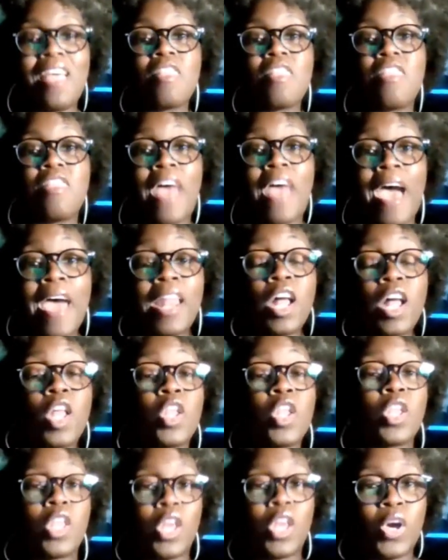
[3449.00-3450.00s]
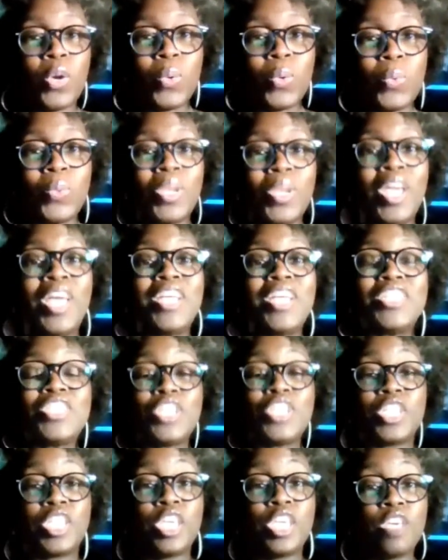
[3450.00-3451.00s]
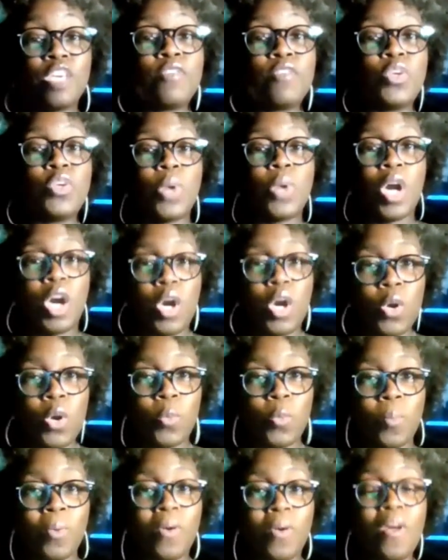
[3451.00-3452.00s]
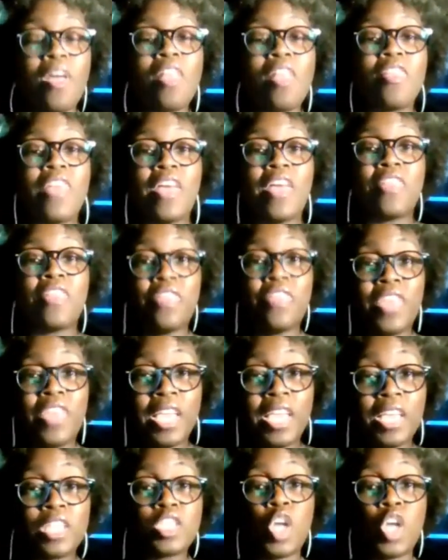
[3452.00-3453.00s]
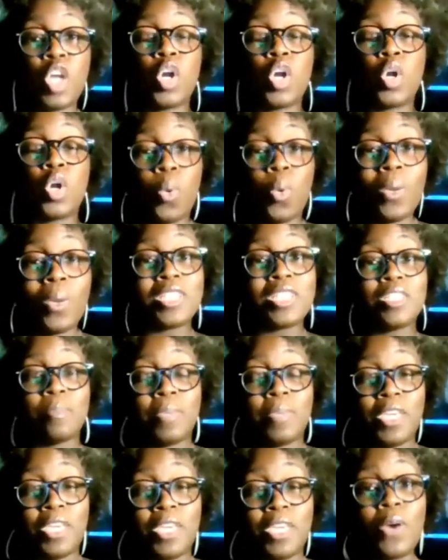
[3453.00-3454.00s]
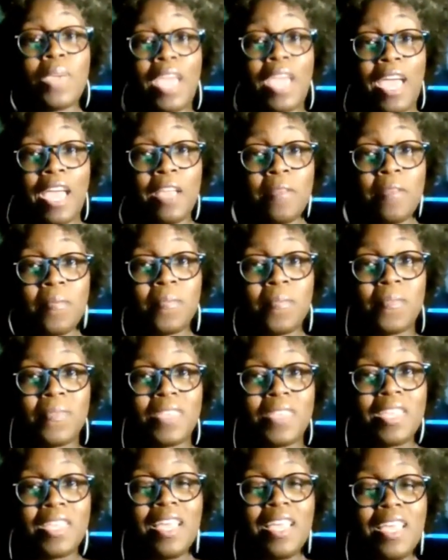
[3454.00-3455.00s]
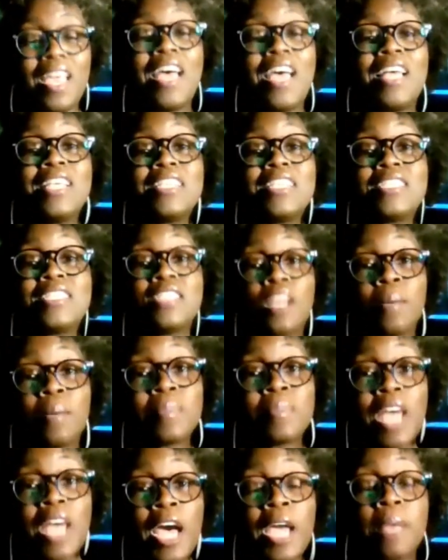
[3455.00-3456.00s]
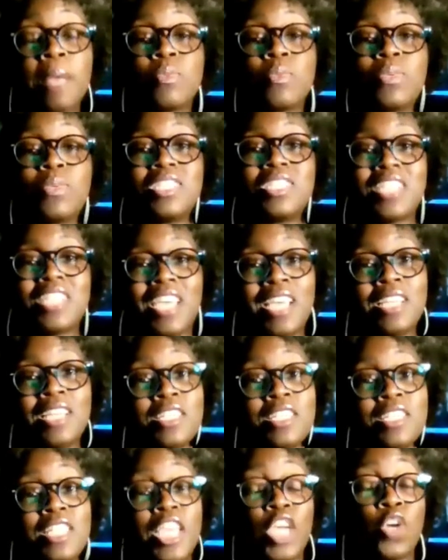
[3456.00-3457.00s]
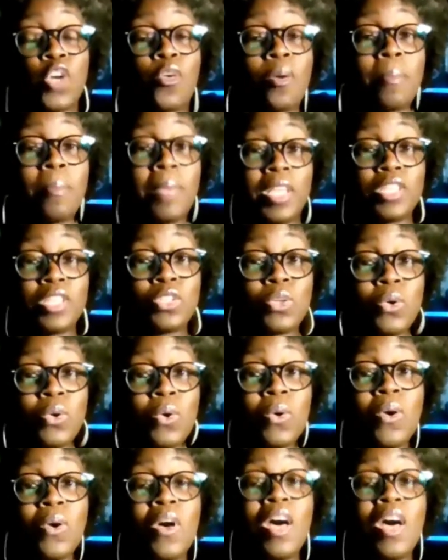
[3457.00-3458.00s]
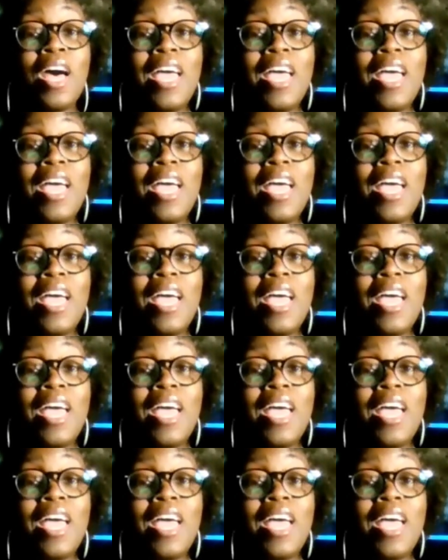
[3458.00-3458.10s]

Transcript: That alone should give you hope that things are going to be okay sometimes when change is incremental,